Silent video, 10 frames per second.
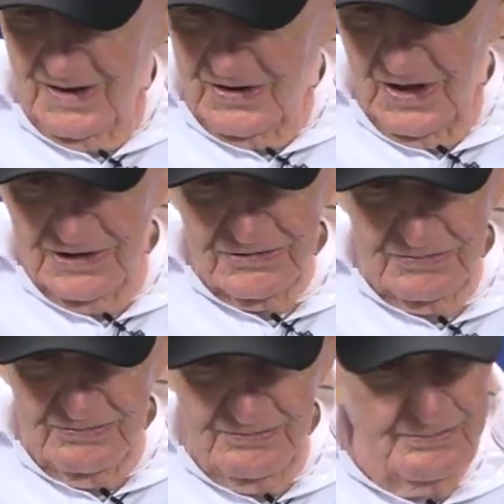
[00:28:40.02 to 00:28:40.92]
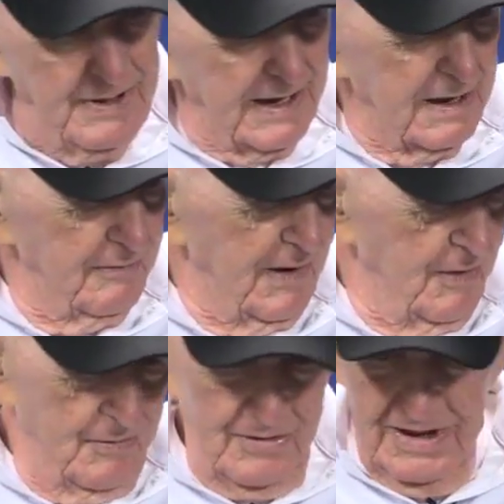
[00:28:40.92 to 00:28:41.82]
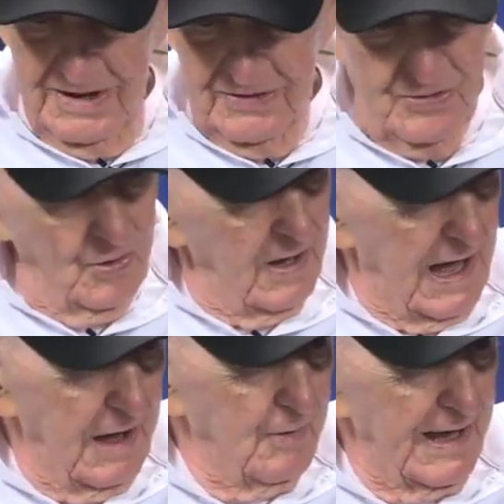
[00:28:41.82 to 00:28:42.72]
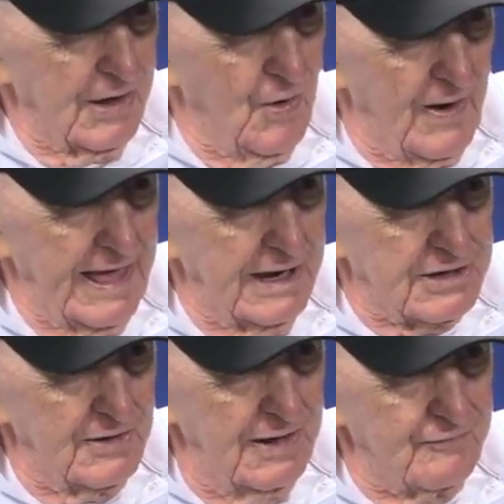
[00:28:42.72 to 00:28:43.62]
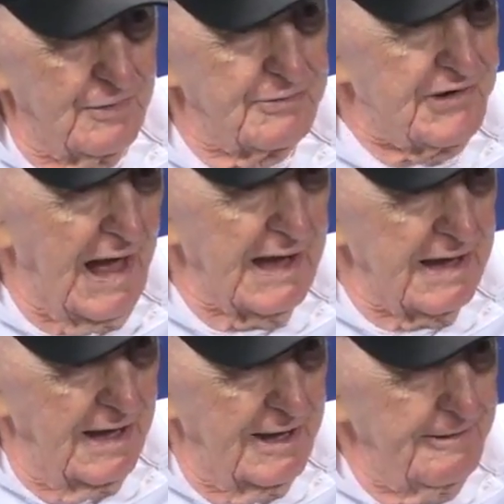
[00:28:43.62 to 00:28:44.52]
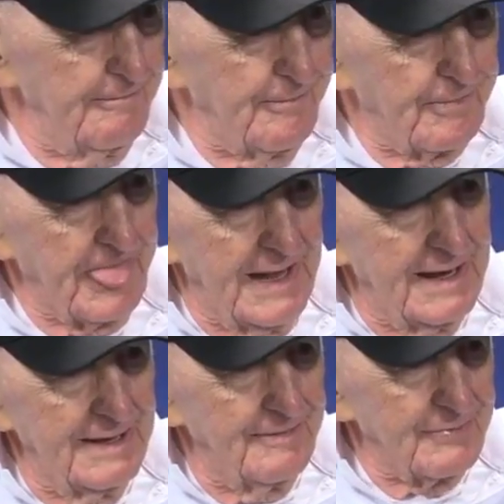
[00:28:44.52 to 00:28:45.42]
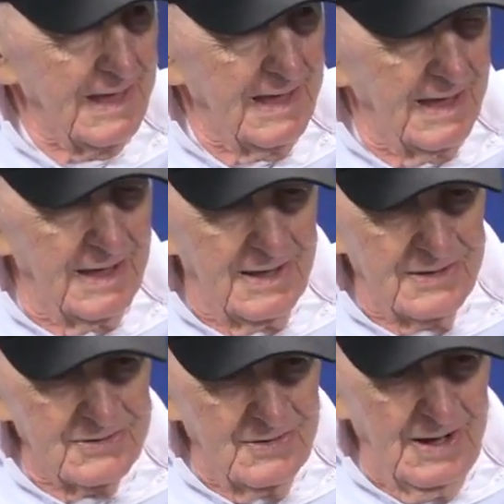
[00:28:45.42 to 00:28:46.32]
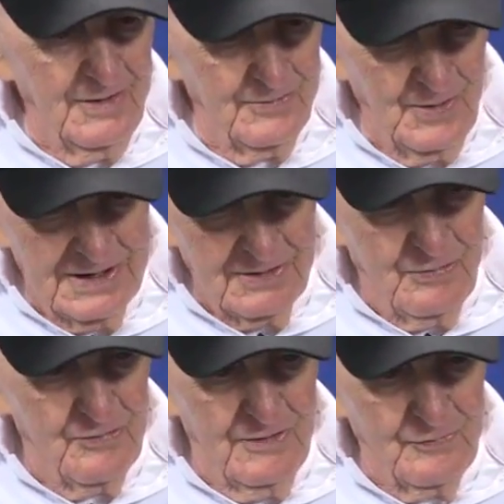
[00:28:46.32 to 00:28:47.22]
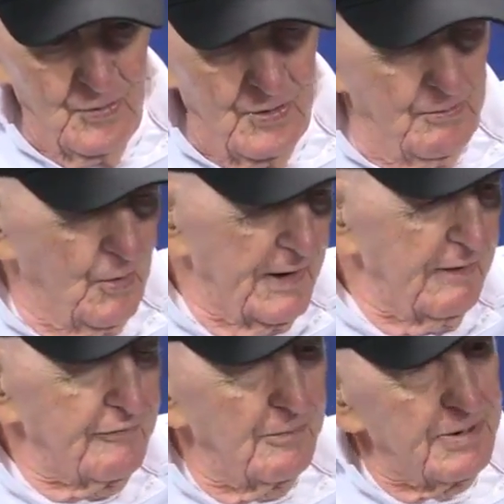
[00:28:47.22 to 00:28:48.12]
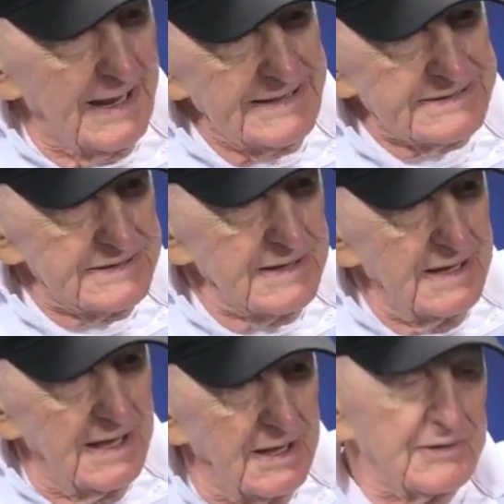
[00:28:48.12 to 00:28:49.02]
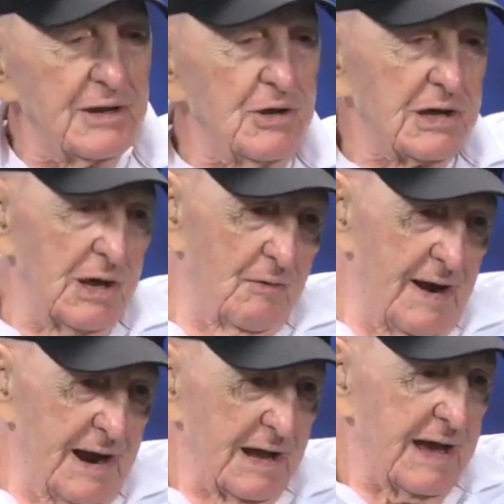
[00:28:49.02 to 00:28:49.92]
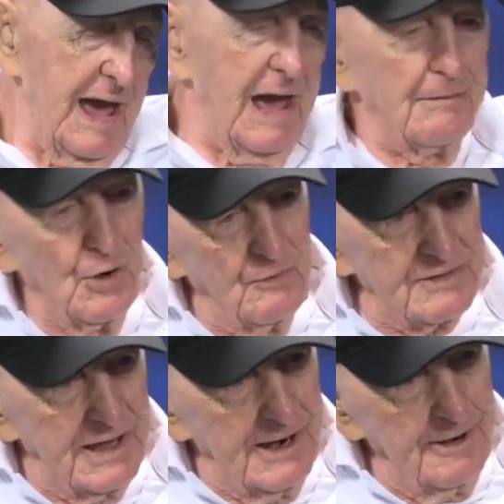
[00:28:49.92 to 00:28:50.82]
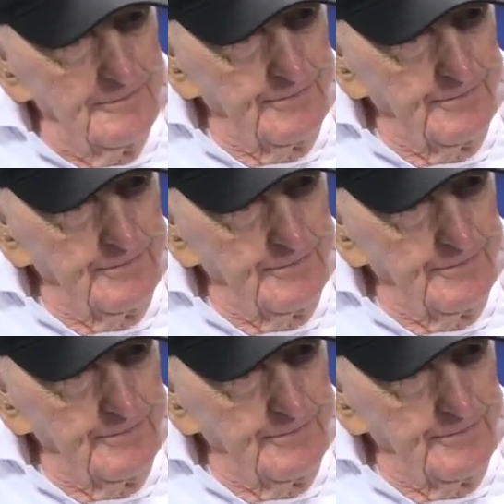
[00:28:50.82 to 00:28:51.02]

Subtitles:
nice, big dual highway going into it from Saigon, you know. So I went to 3 or 4 or more different places. See, you can rent a cab over there.